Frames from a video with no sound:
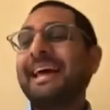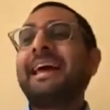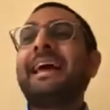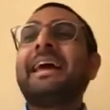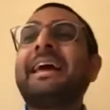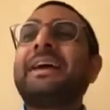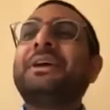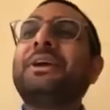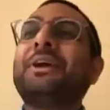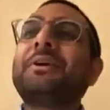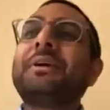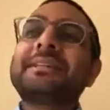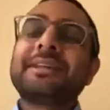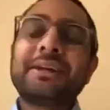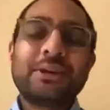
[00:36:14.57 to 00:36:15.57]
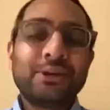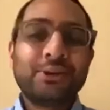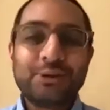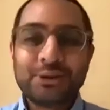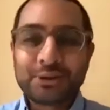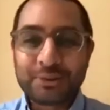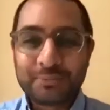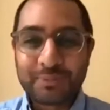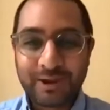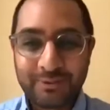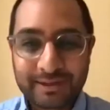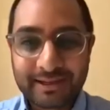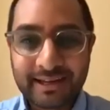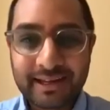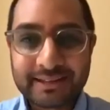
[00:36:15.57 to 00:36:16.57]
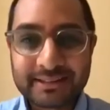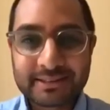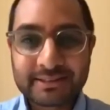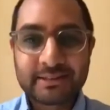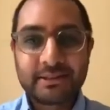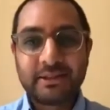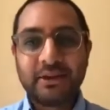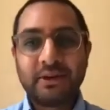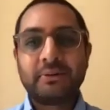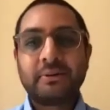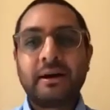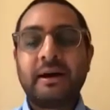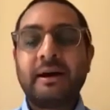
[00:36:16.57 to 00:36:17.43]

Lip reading: You know, it's like, who are you comparing against? You know,